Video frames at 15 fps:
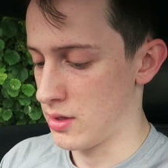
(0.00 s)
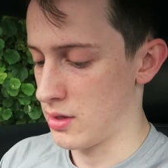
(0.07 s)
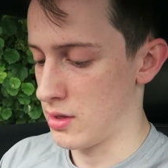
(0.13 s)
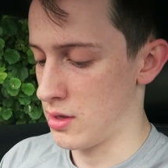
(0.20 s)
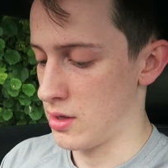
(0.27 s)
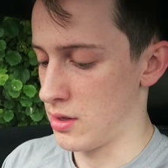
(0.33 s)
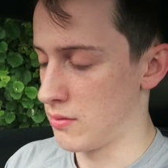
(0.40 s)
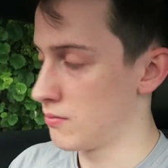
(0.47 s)

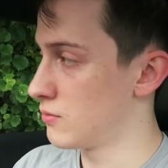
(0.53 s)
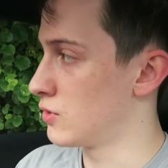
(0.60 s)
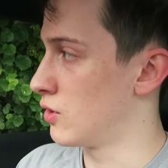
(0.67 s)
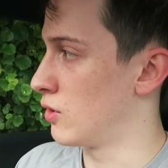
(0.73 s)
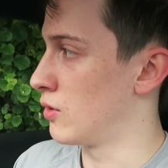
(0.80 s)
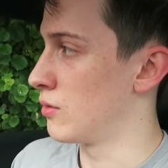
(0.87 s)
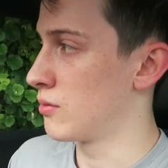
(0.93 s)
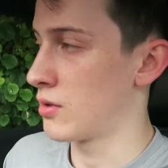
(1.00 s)
Yeah,
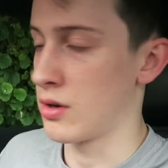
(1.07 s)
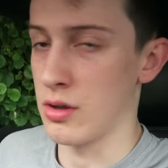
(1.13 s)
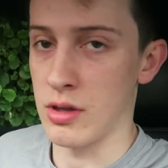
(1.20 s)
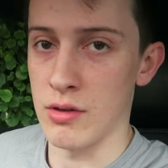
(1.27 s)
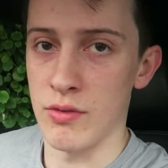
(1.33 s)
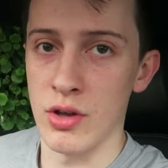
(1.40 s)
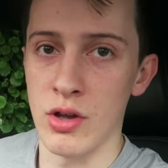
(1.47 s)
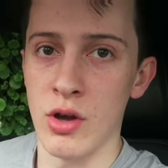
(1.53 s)
so gonna
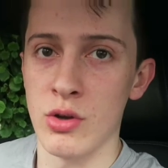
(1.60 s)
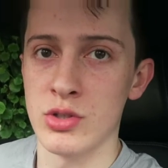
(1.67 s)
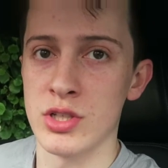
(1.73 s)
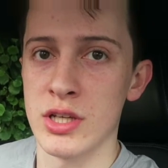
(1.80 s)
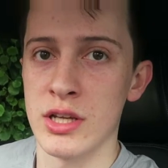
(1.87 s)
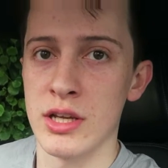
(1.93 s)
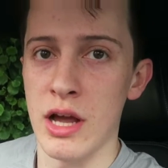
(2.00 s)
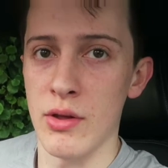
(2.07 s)
give it a go,
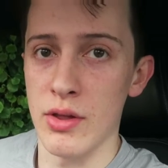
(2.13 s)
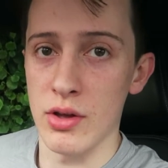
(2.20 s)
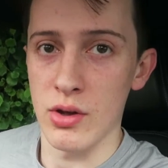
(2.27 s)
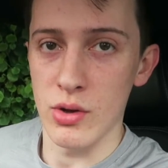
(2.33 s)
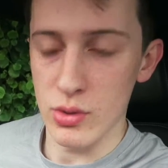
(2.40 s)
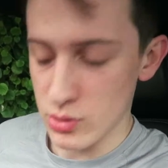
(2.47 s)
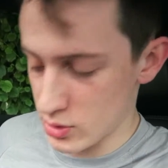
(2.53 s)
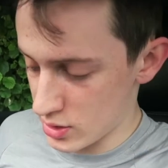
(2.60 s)
see how that
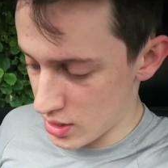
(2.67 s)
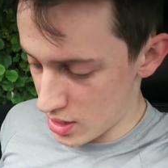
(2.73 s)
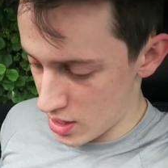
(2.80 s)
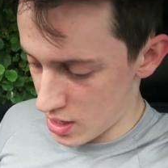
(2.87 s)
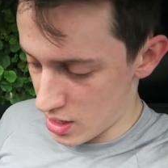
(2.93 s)
goes.